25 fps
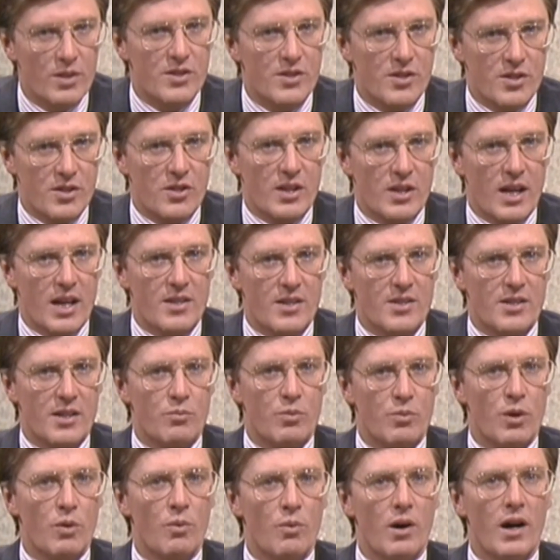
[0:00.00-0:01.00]
which suggest
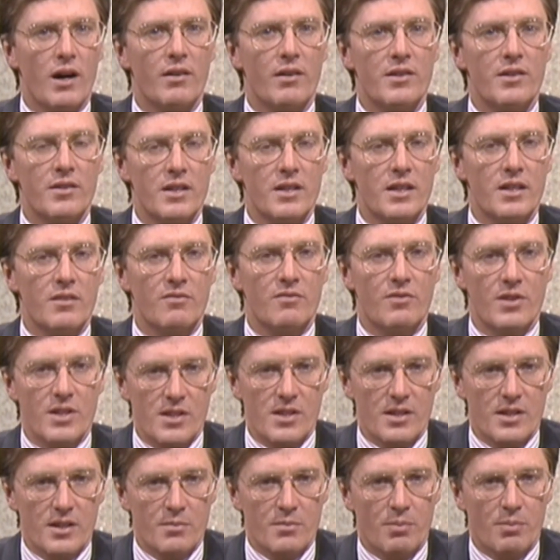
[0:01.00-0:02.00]
that we were indeed
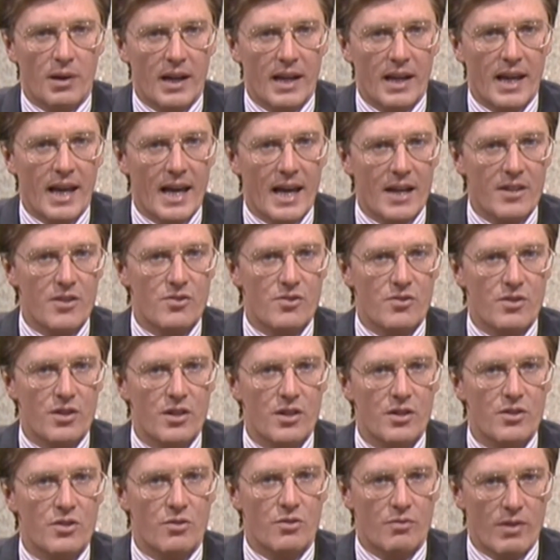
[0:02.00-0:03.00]
visited by
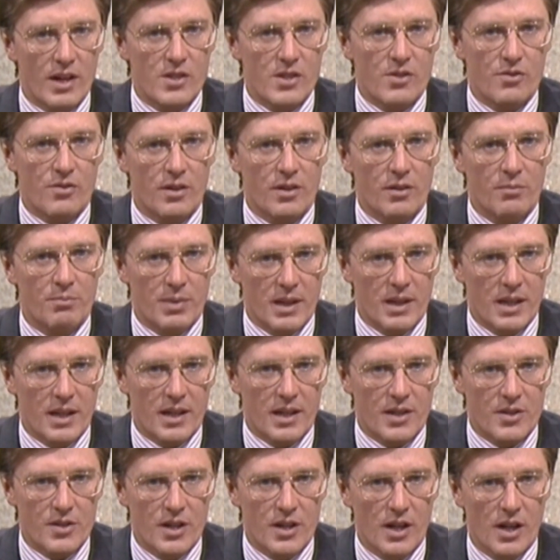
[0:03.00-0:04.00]
extraterrestrial
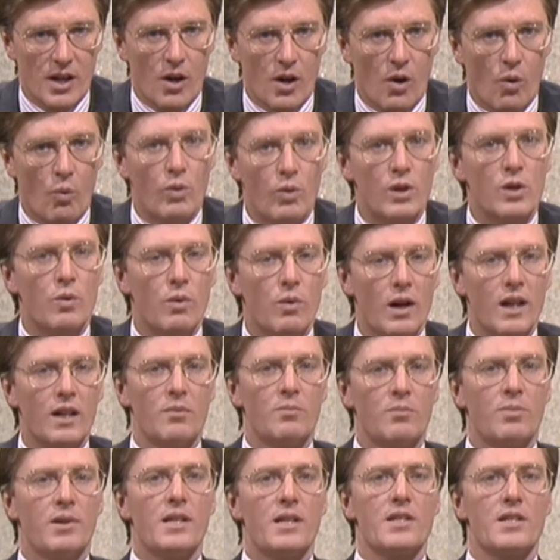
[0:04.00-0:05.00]
beings. Will you
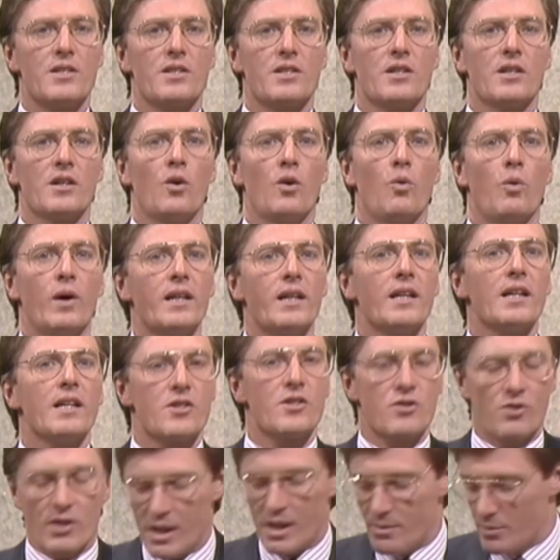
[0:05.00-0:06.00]
welcome, please,
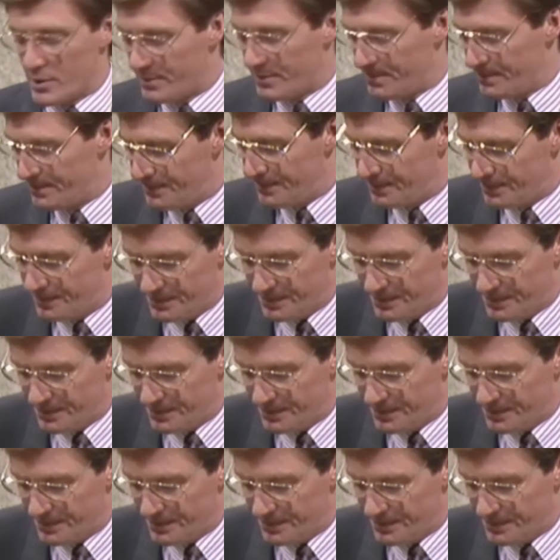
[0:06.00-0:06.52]
Whitley Strieber.